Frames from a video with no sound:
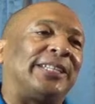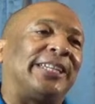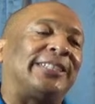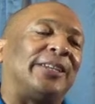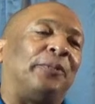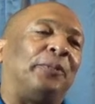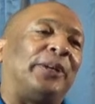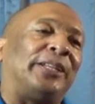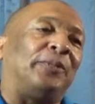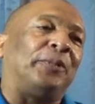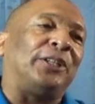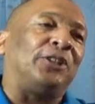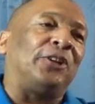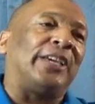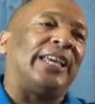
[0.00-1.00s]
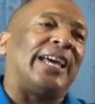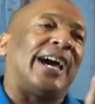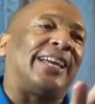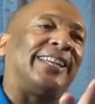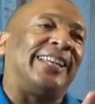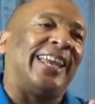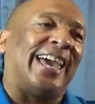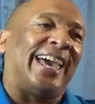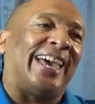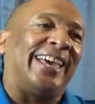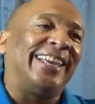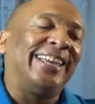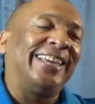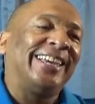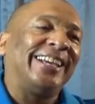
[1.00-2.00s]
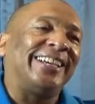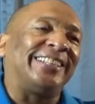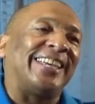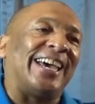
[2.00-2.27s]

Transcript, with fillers: does it? What what you get out of that? Because